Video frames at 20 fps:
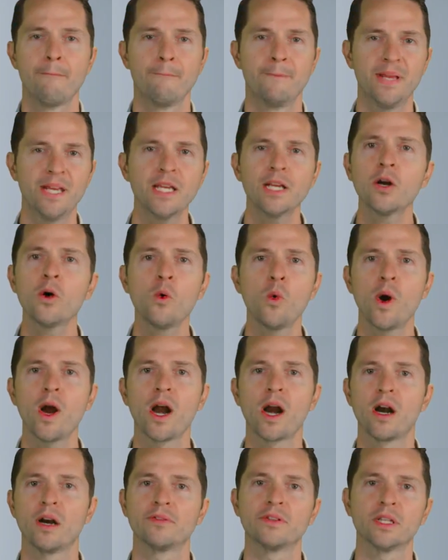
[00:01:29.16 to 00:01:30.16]
Being
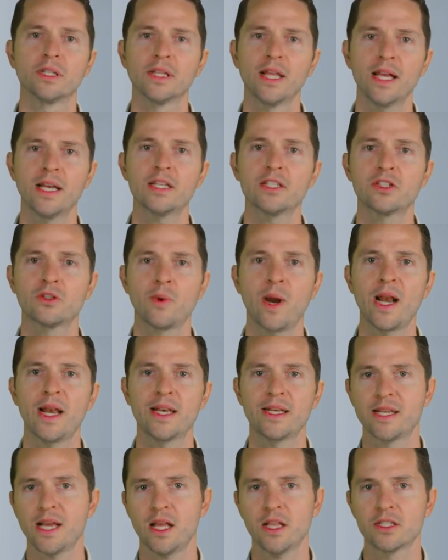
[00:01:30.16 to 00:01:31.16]
aware of the latest threat
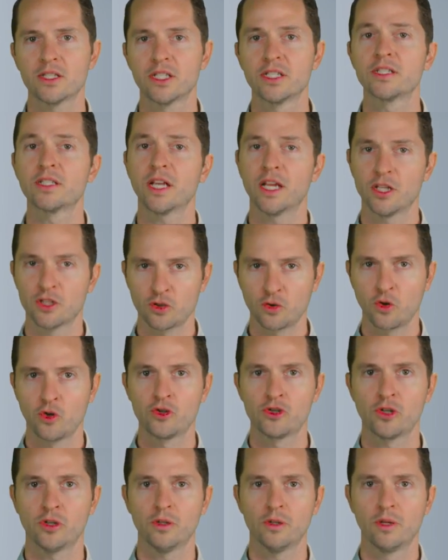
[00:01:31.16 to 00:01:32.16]
intelligence is
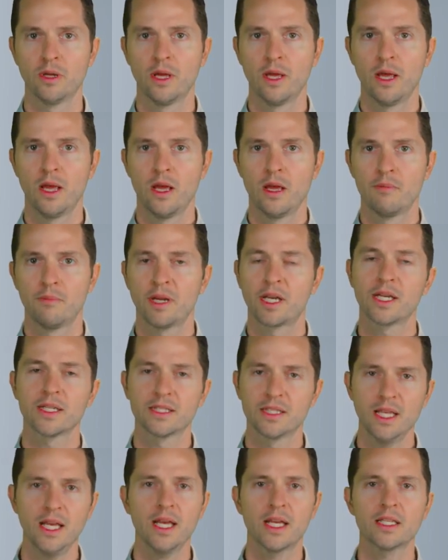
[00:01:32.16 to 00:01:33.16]
crucial, because
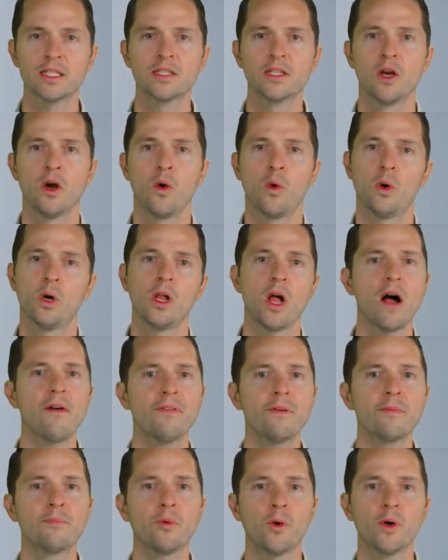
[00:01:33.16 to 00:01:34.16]
this will
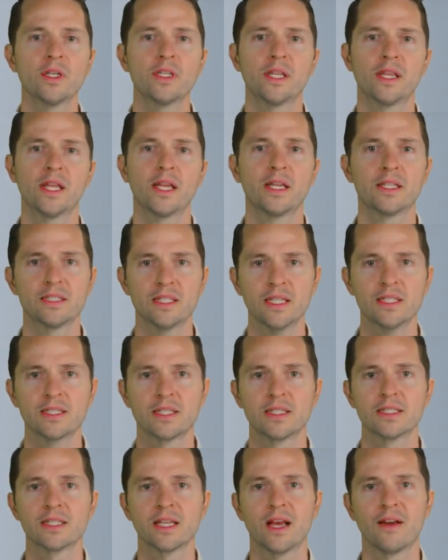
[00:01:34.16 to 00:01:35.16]
often point to the
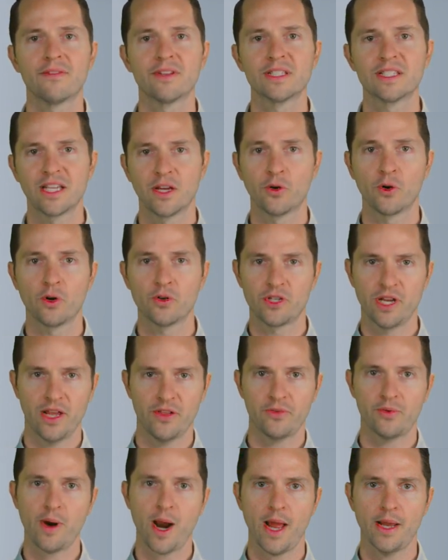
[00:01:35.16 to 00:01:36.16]
existence of a zero-day
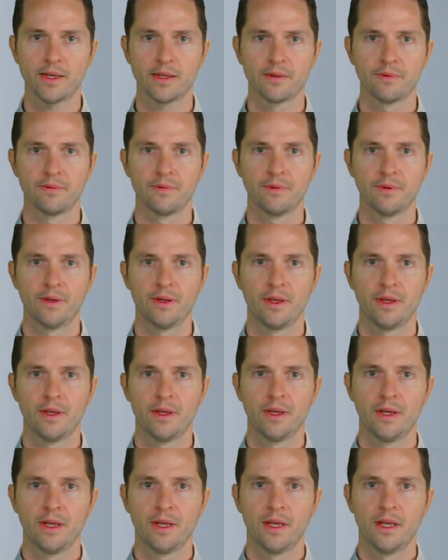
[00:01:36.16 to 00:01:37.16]
threat.
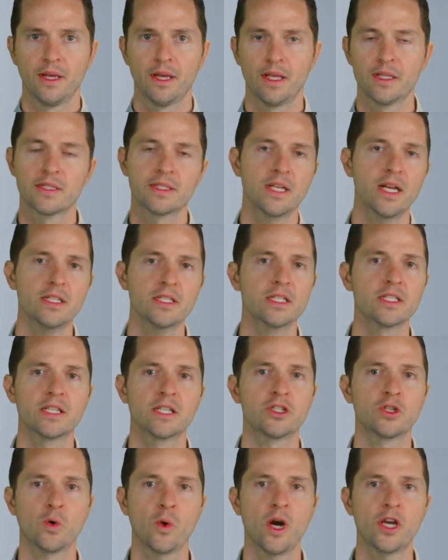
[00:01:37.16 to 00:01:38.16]
In such a
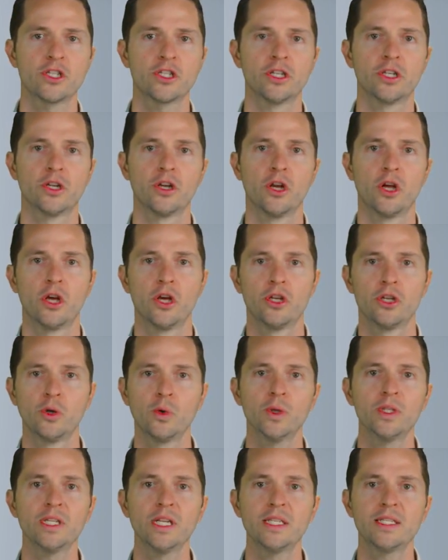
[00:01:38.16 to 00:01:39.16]
situation, you
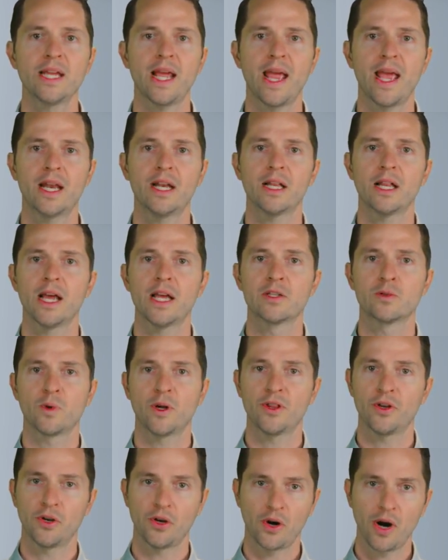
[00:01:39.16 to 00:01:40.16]
will need to analyze
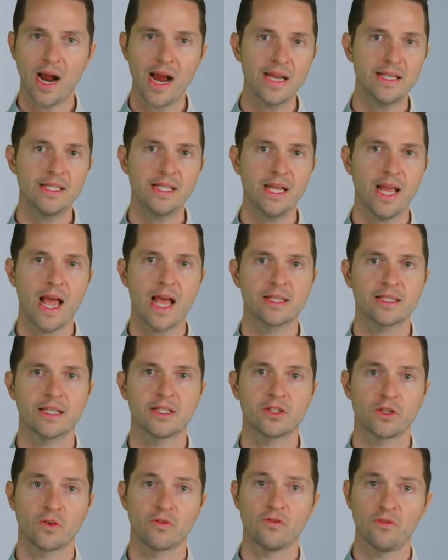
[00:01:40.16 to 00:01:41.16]
whether your IT
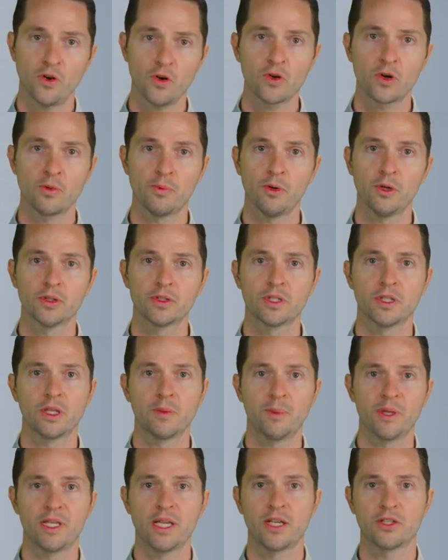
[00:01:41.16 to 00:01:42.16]
assets are vulnerable to the
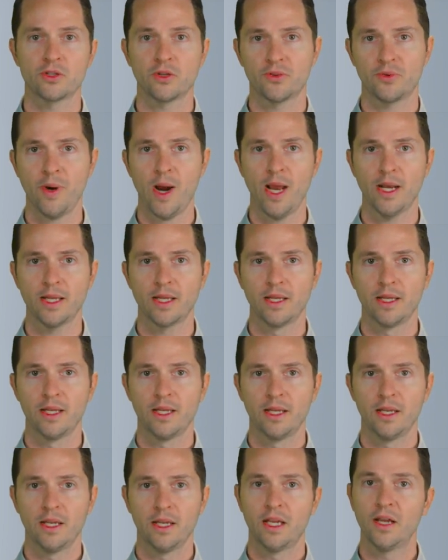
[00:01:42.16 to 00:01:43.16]
potential threat.
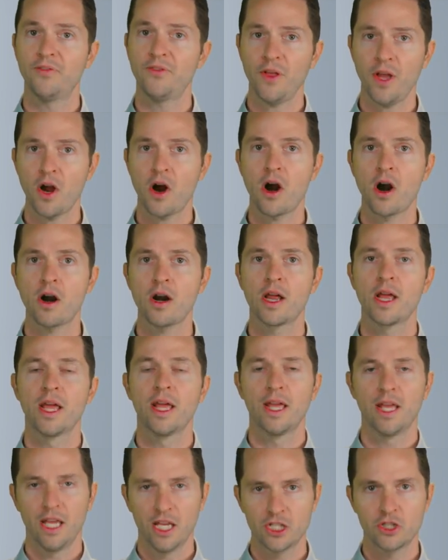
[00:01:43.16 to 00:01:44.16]
If they are,
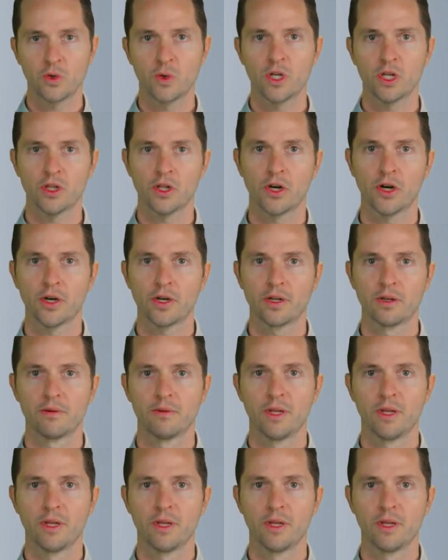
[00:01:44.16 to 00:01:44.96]
issue an alert.